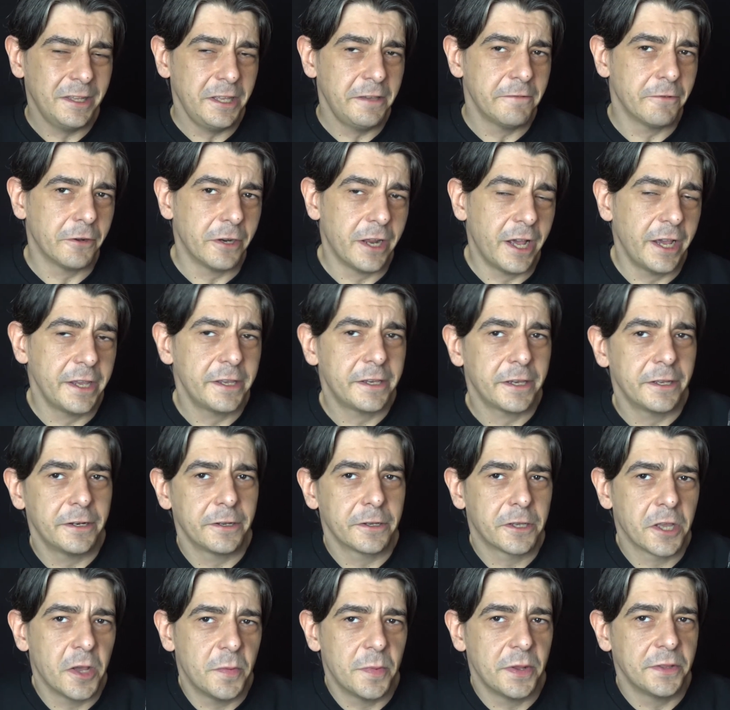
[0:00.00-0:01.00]
leave a like and a
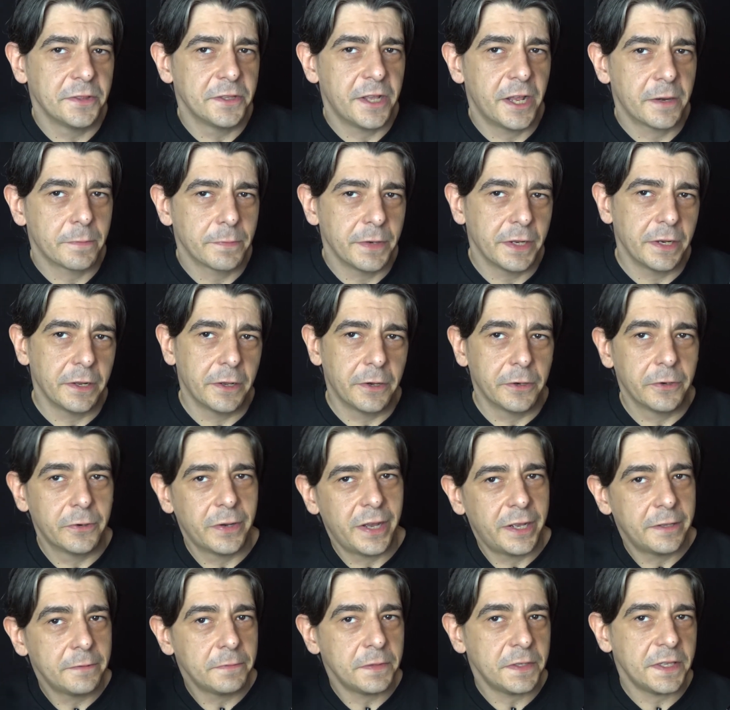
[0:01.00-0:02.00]
comment down below
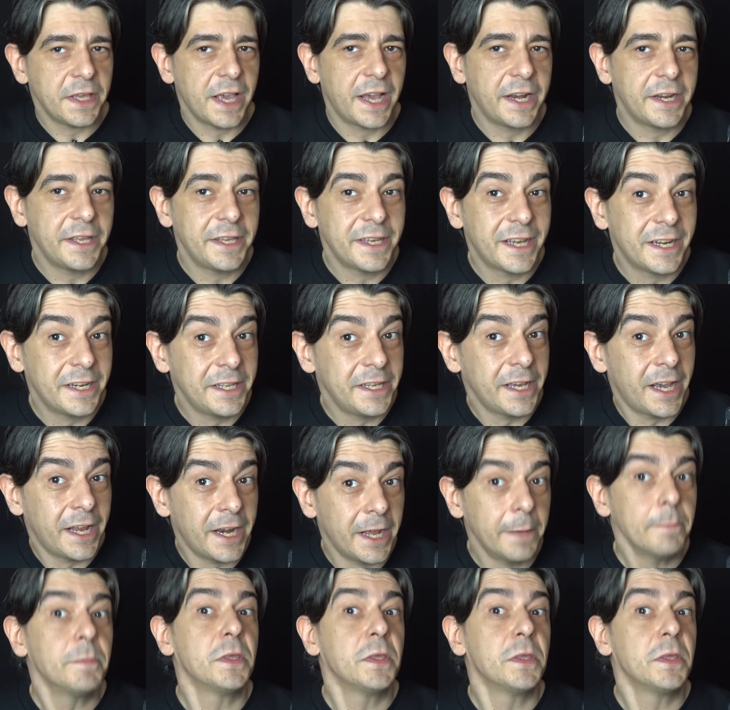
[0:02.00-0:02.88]
and yada yada yada.